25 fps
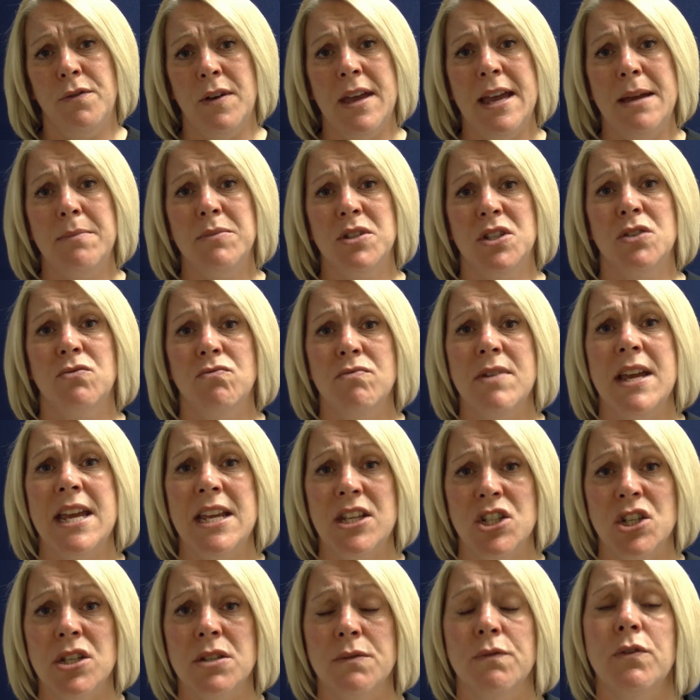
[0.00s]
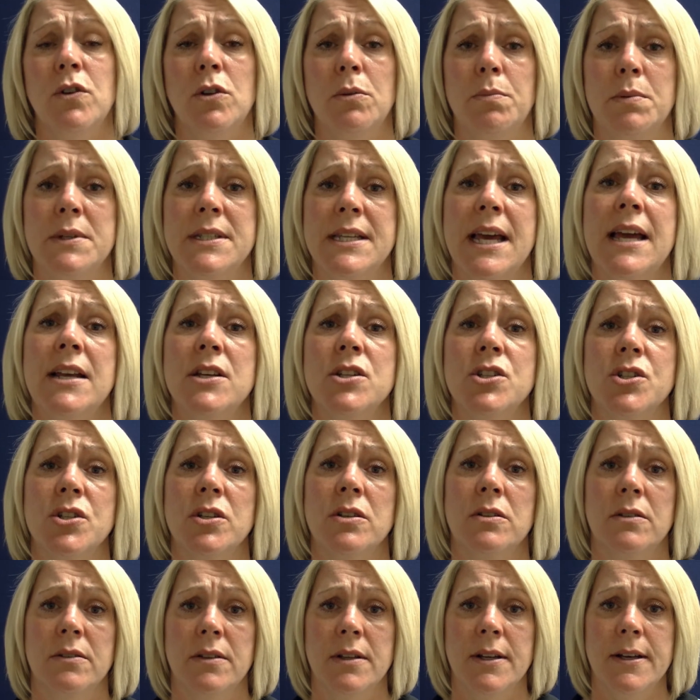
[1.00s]
him to reach his full
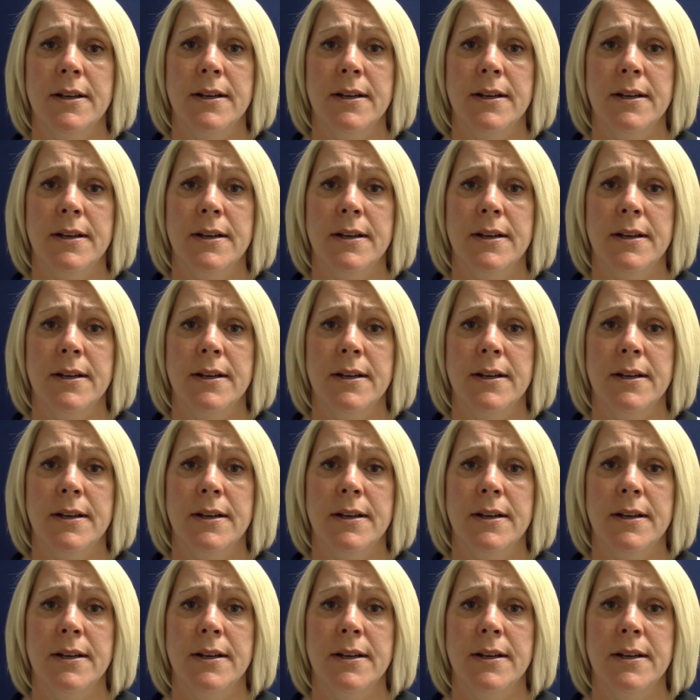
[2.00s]
potential.